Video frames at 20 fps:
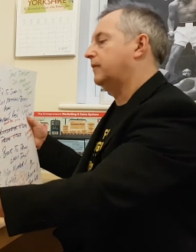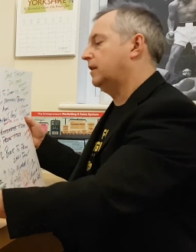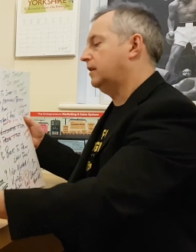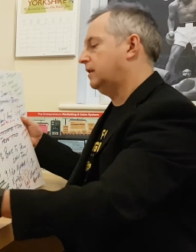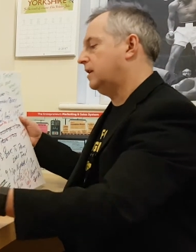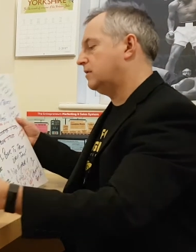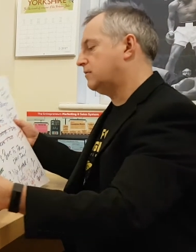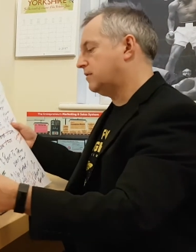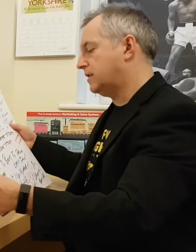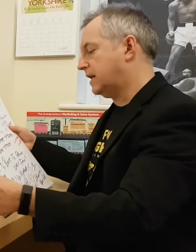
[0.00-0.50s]

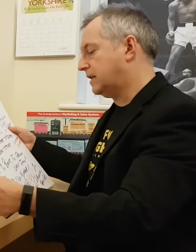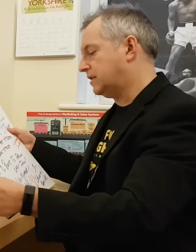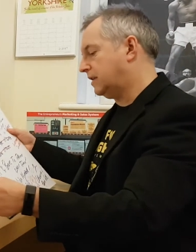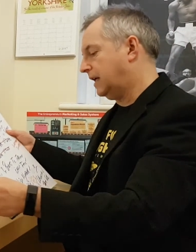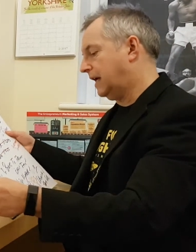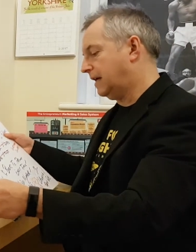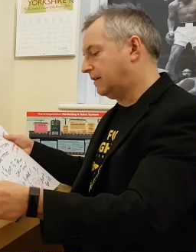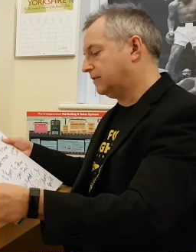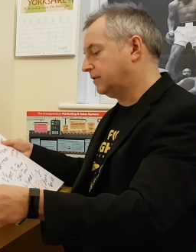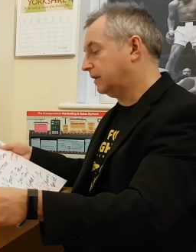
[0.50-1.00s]
This was actually
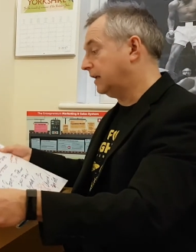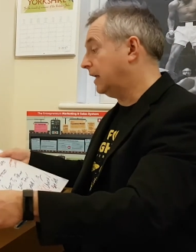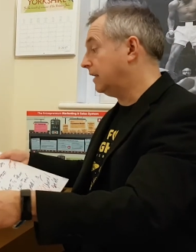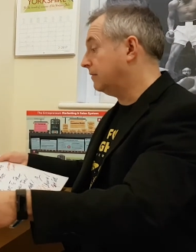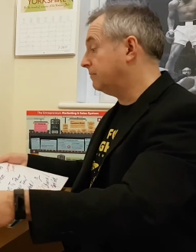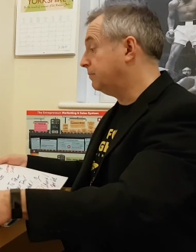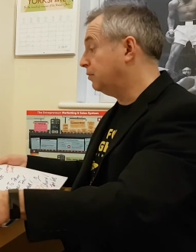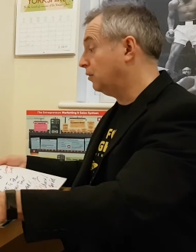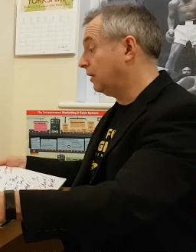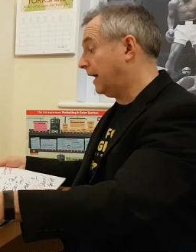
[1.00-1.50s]
how to get
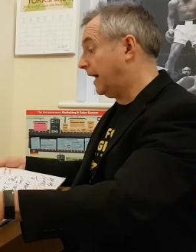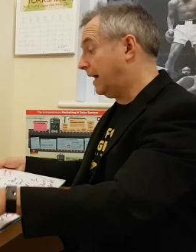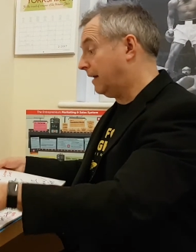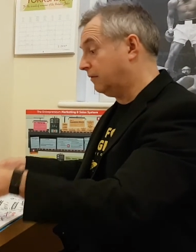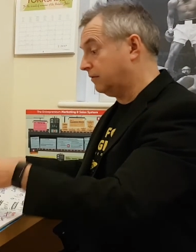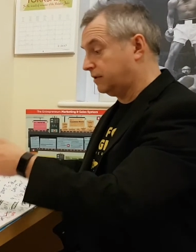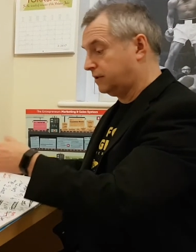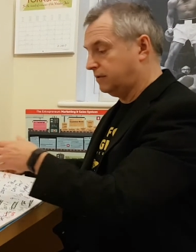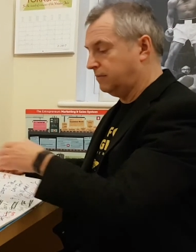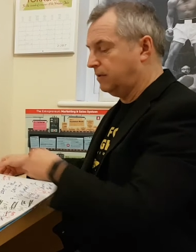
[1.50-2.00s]
the book
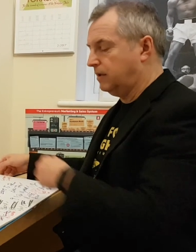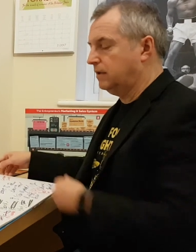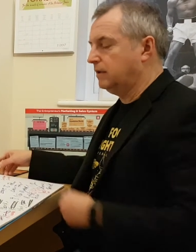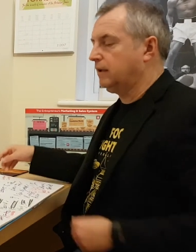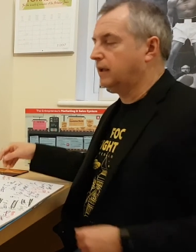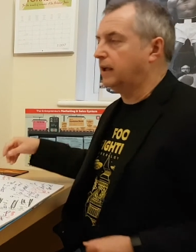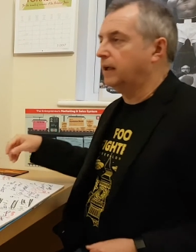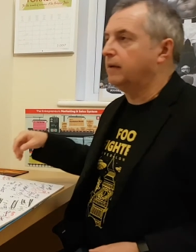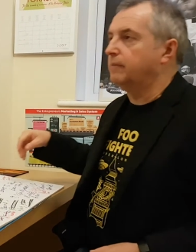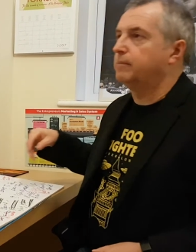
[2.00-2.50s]
out to
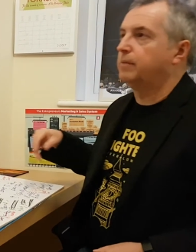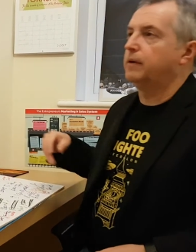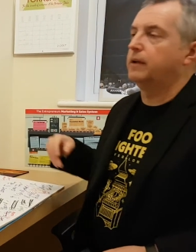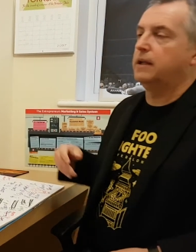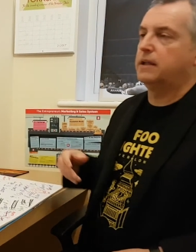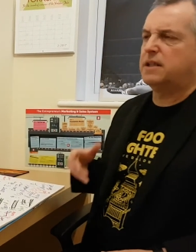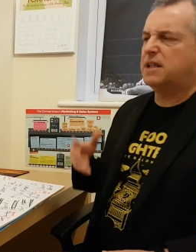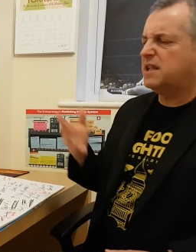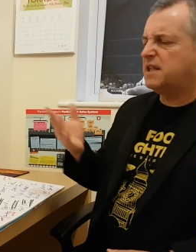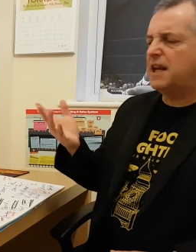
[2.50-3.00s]
market, but
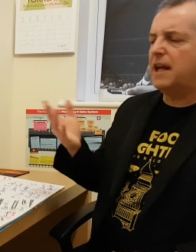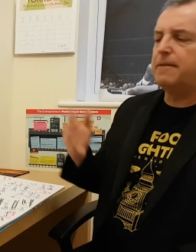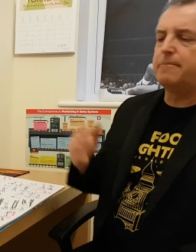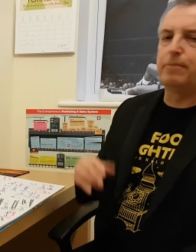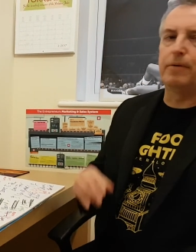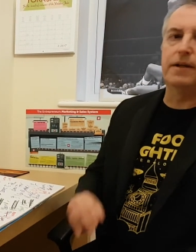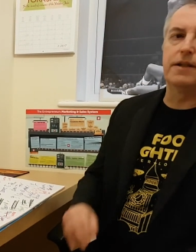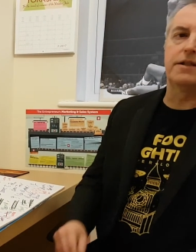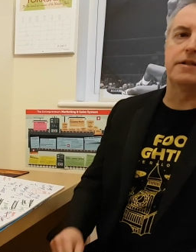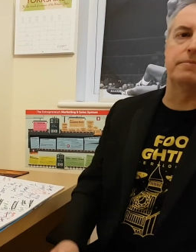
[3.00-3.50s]
it's the same
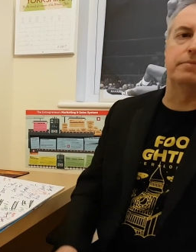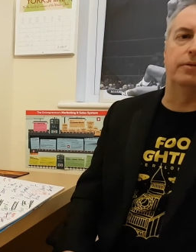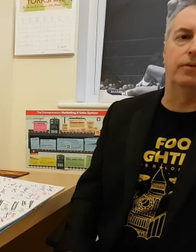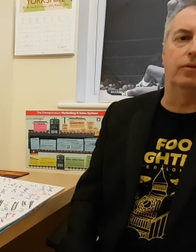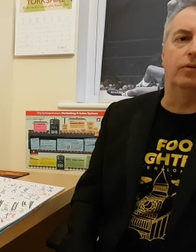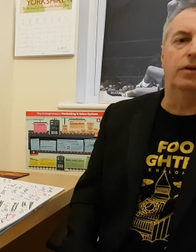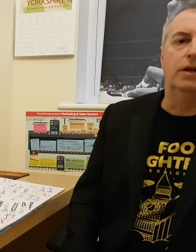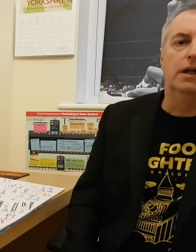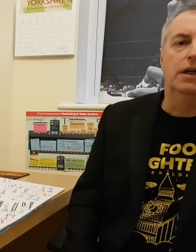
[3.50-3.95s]
principle.